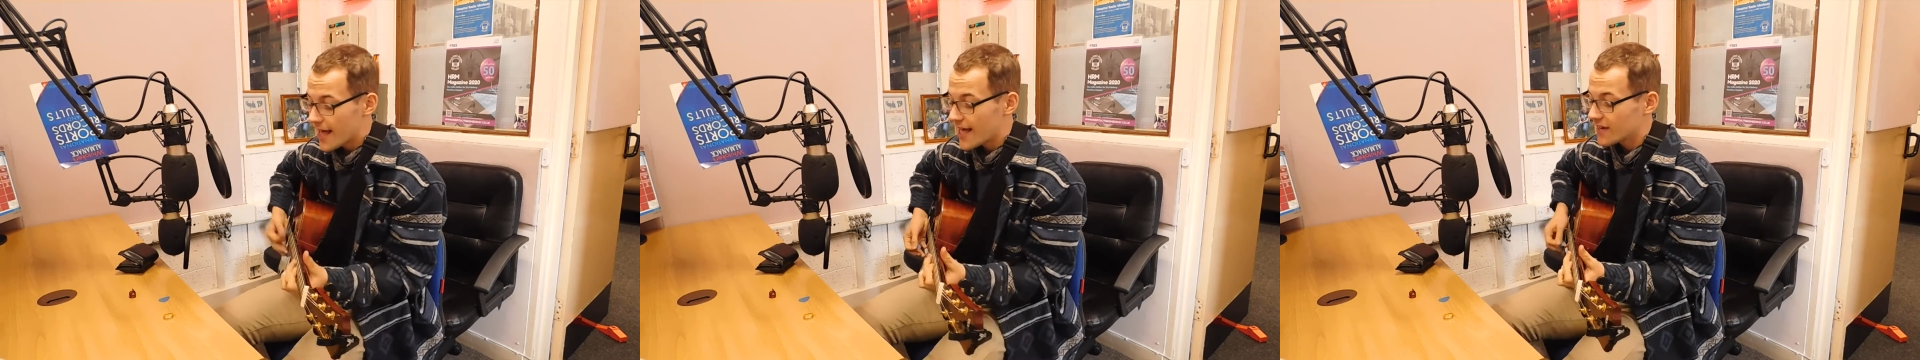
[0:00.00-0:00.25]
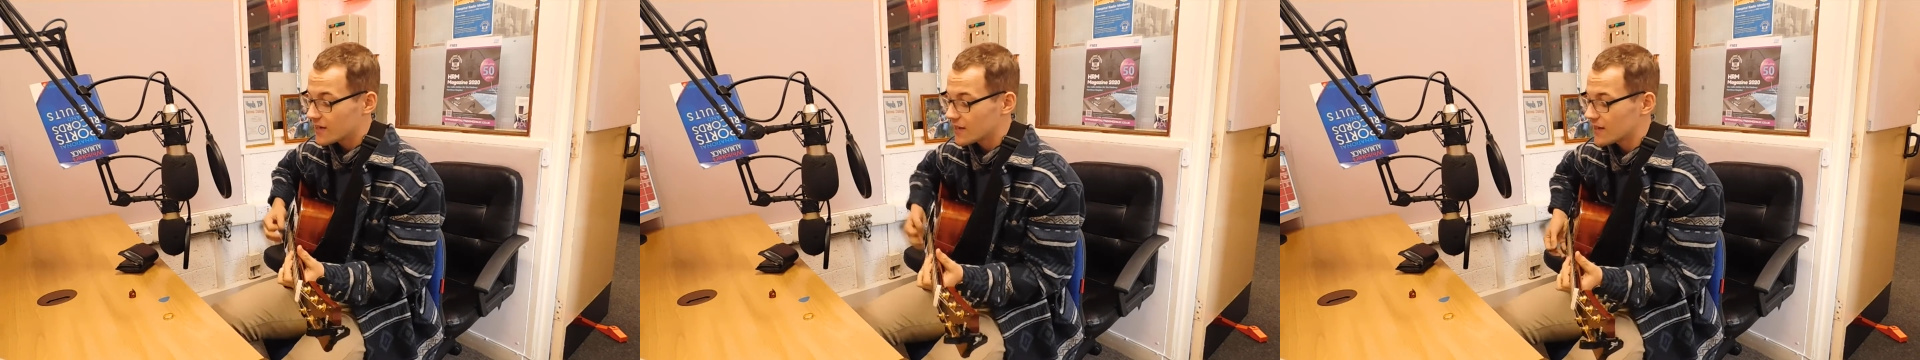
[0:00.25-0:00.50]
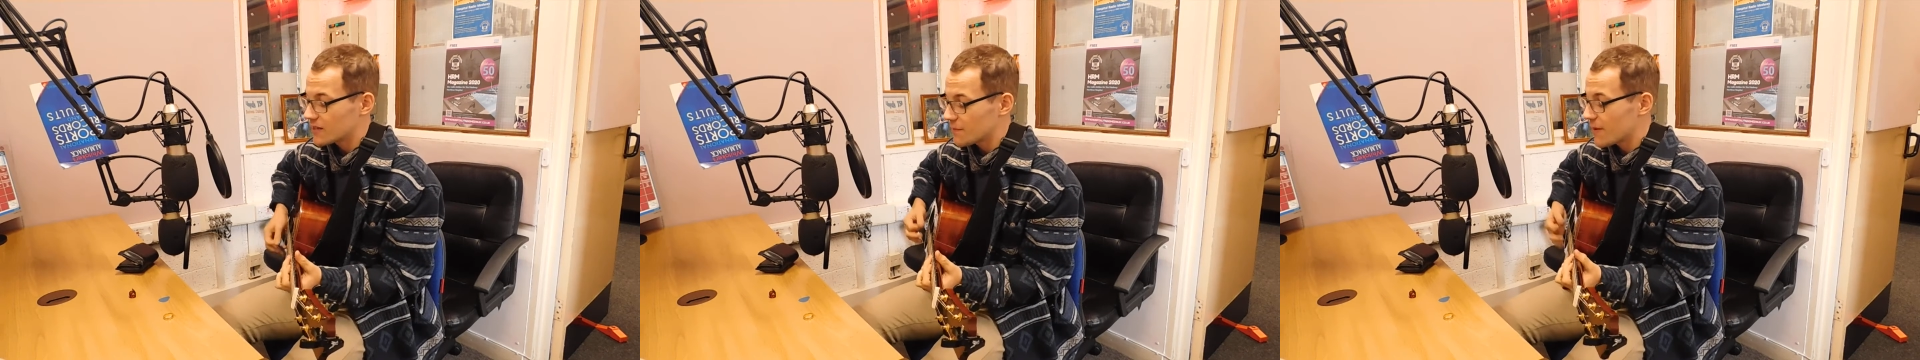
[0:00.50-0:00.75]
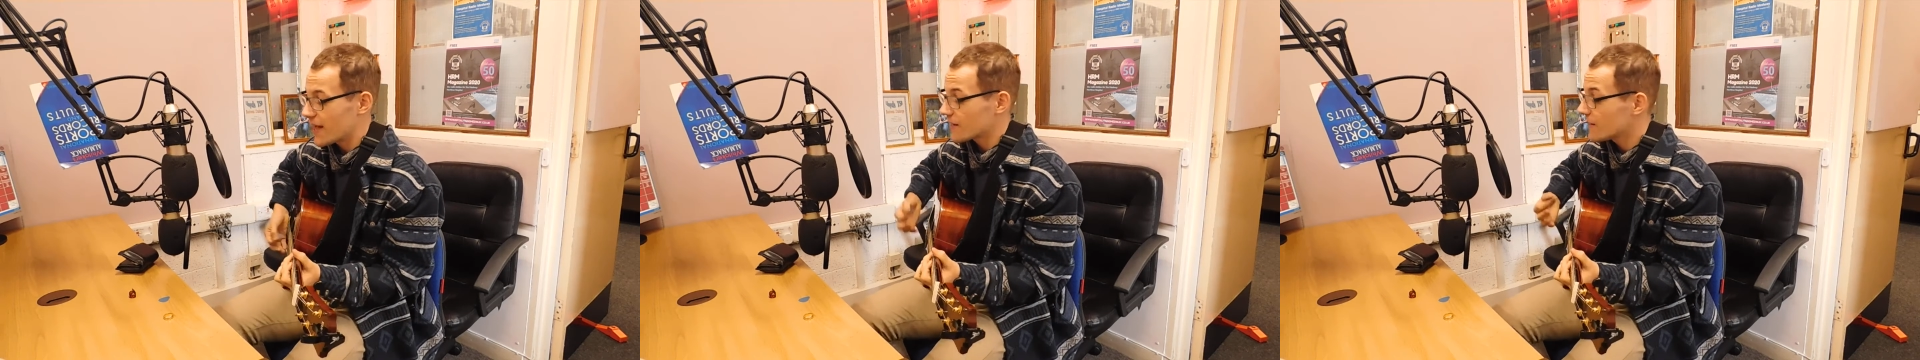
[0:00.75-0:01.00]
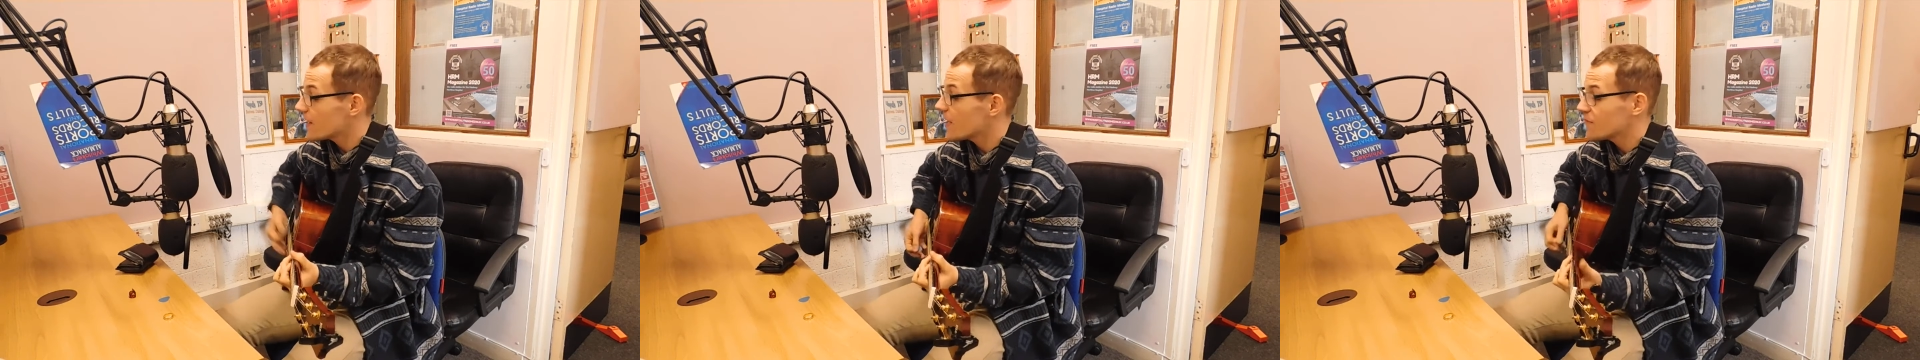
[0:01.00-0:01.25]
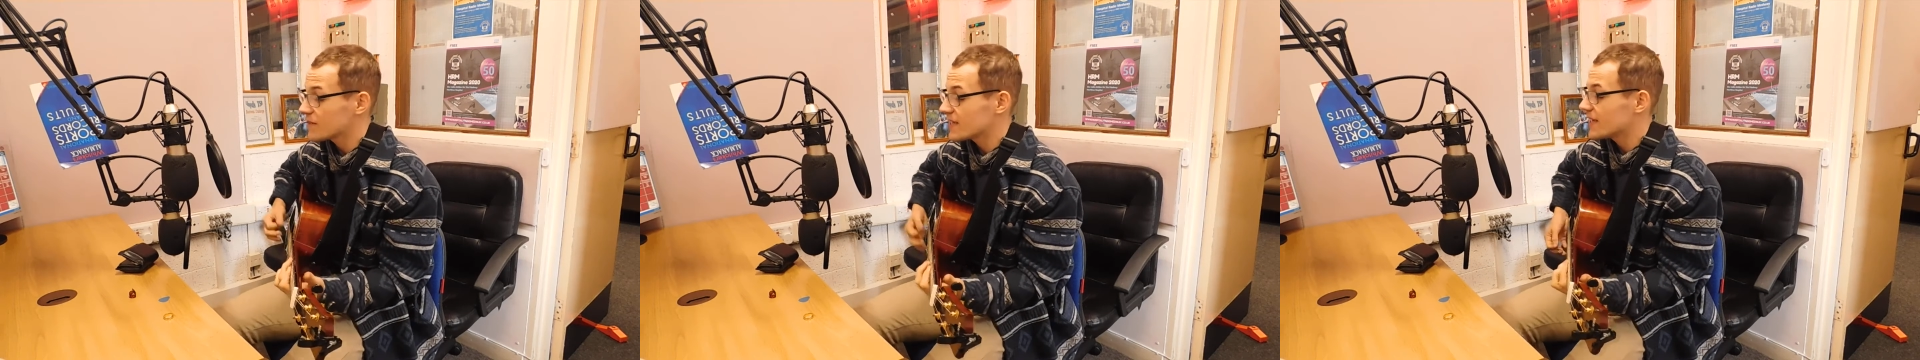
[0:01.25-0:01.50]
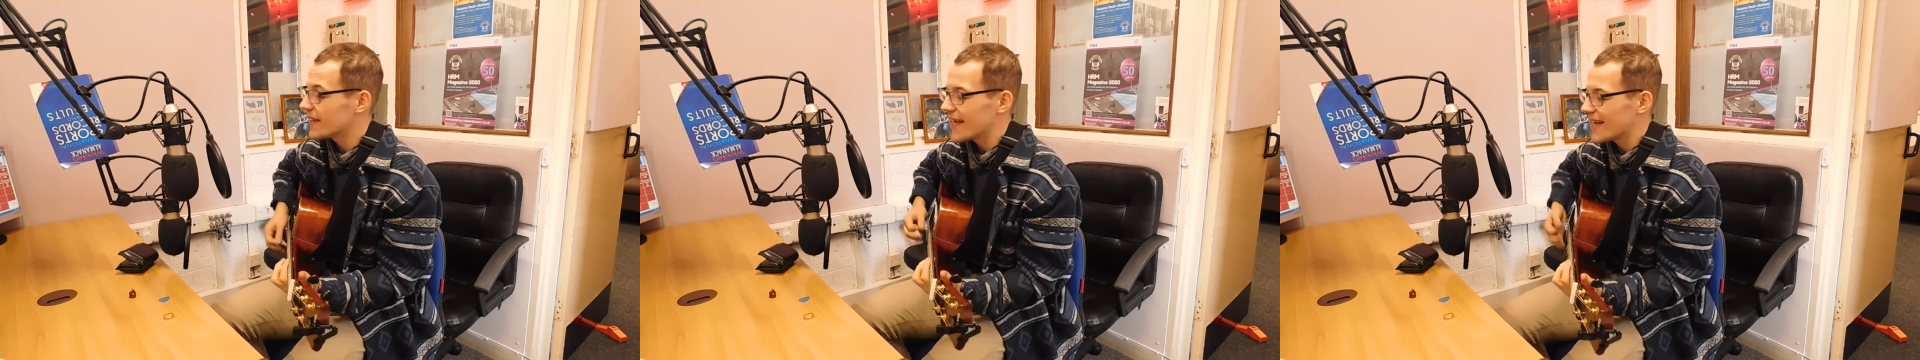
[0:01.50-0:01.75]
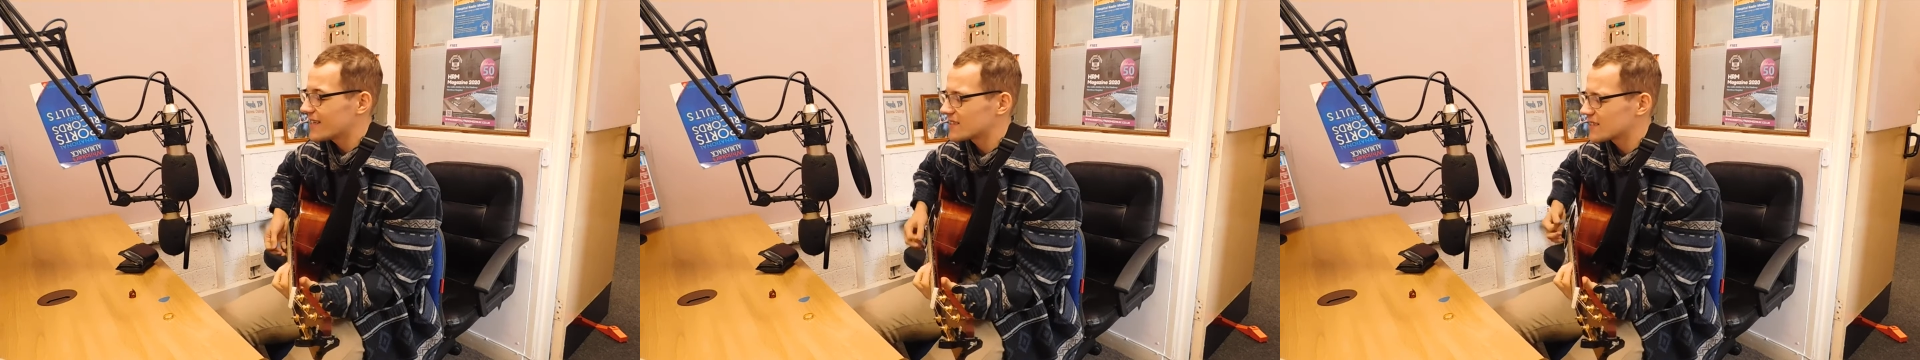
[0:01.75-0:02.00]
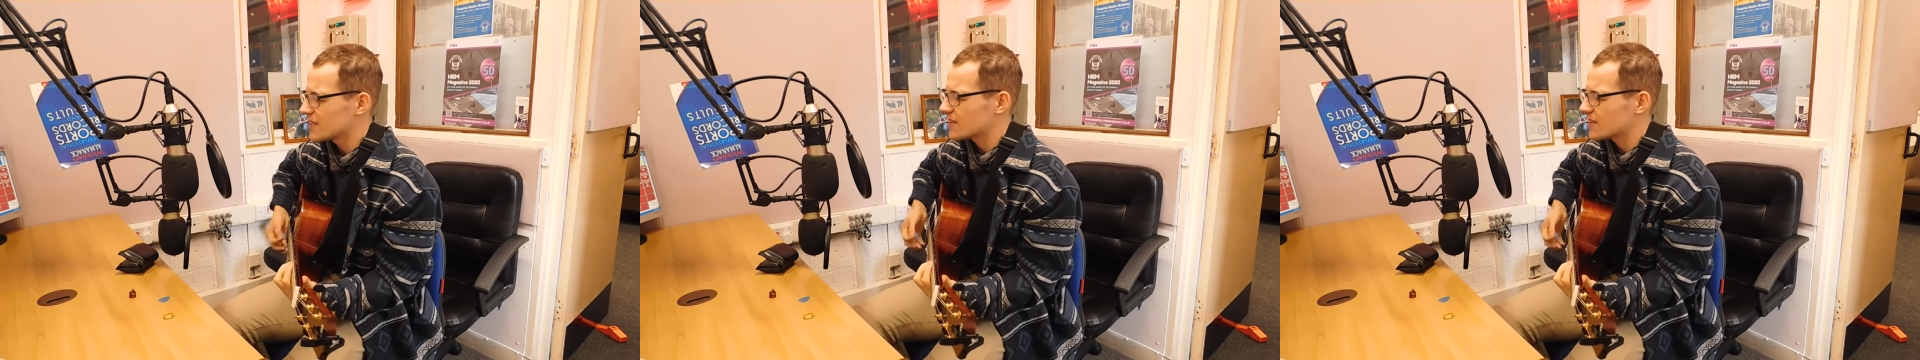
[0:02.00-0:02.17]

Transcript: and another part in love with the lights that